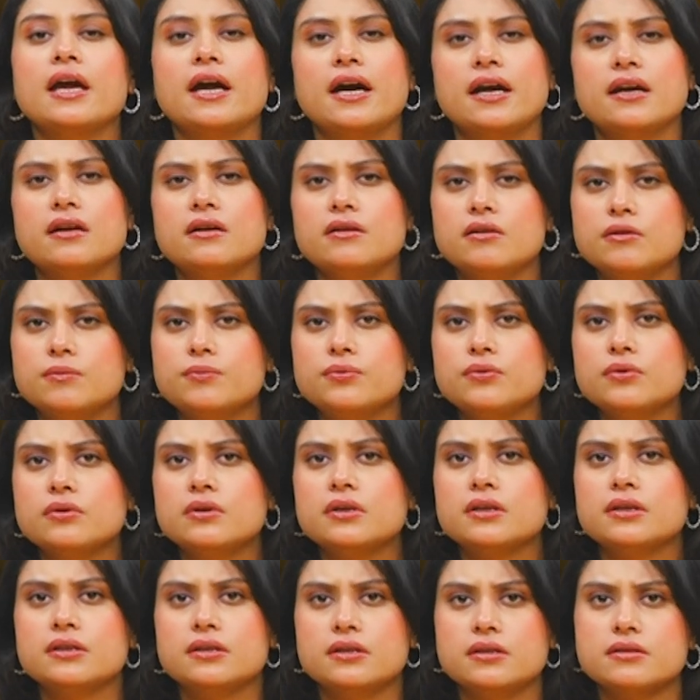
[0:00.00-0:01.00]
and liberal
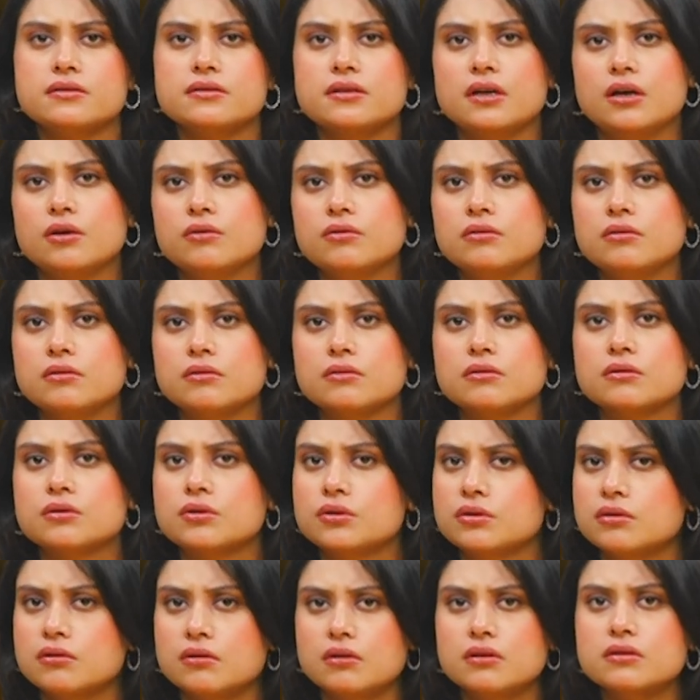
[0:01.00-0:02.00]
in his outlook
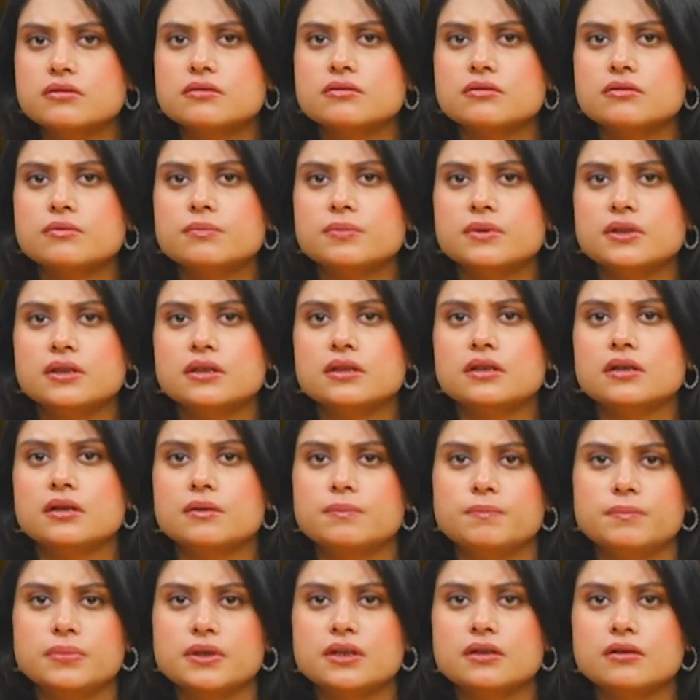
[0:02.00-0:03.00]
could also be a
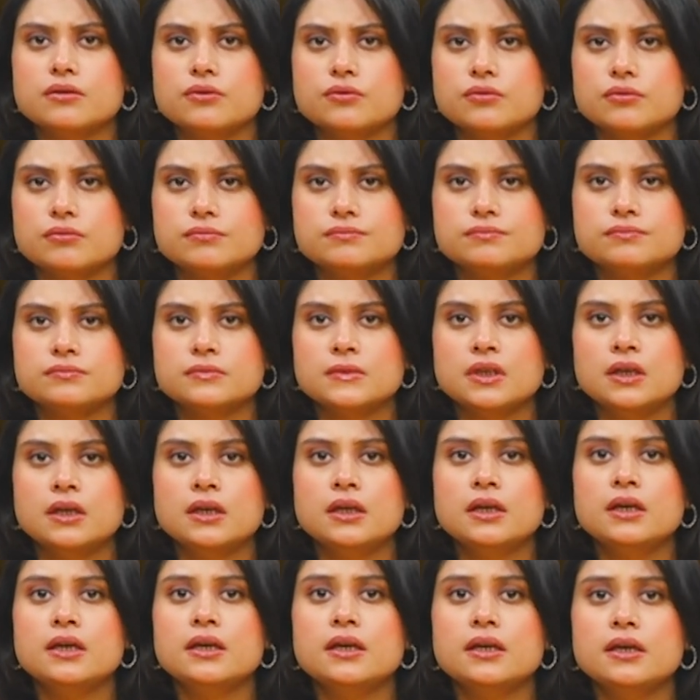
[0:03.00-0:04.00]
picaro.
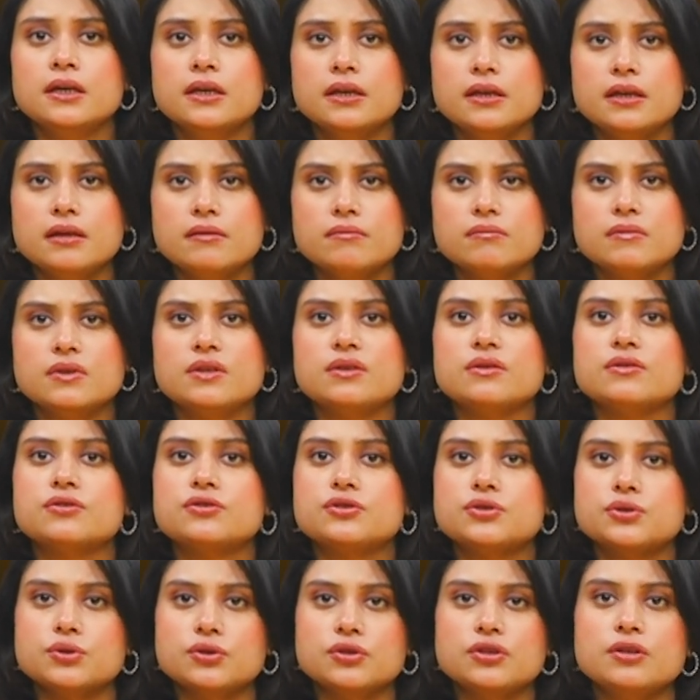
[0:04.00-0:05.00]
The
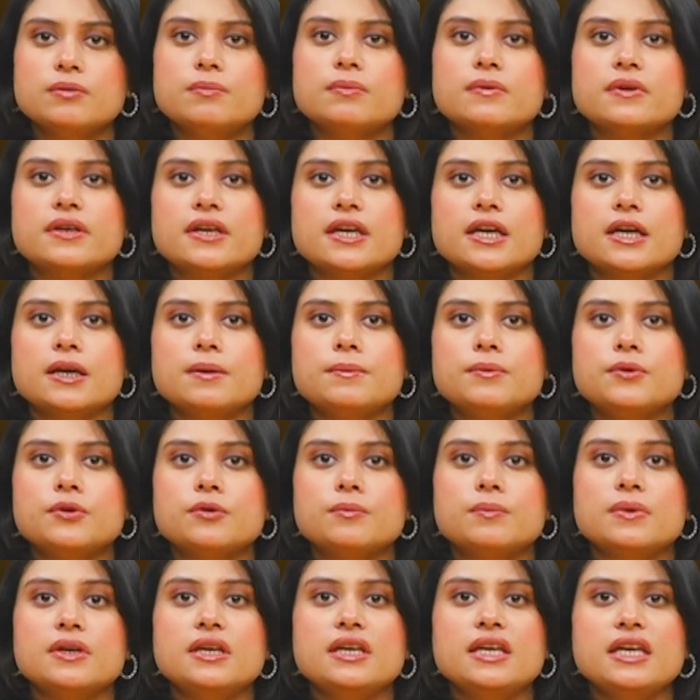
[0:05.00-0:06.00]
story came to
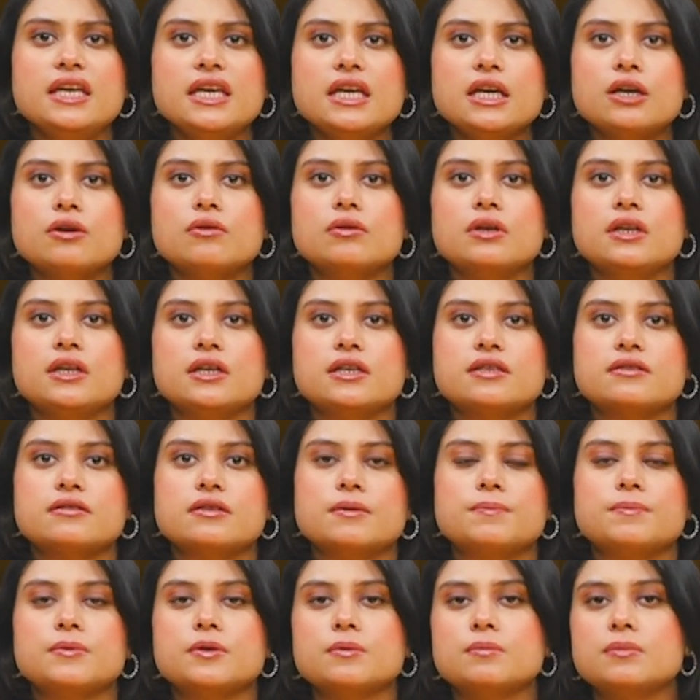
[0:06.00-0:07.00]
be equally
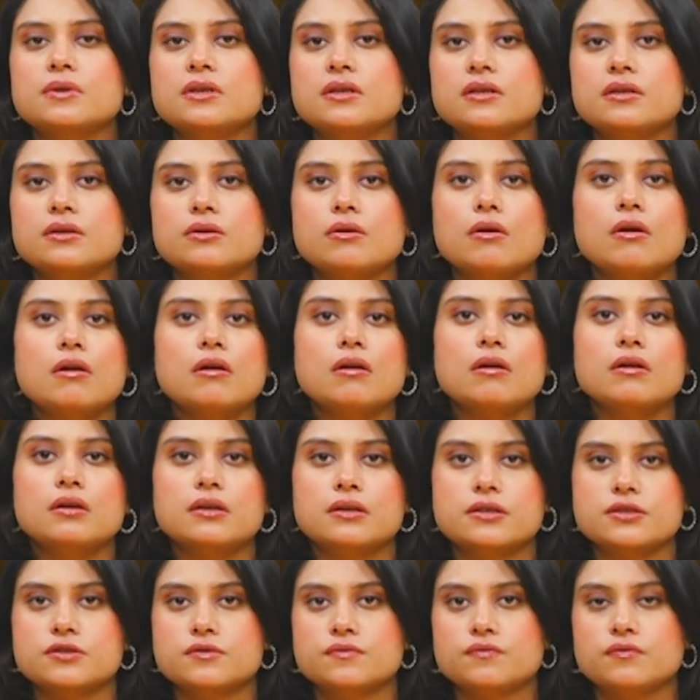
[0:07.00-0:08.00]
acceptable in all
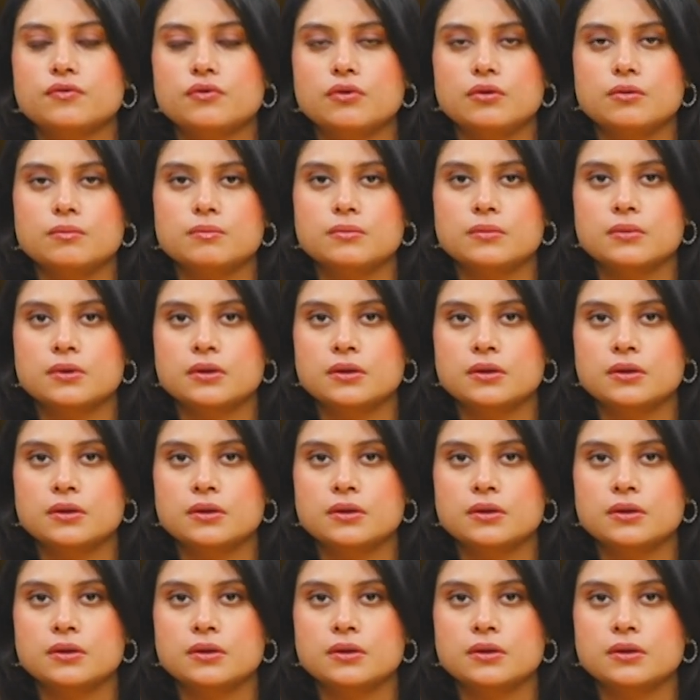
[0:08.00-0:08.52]
its form.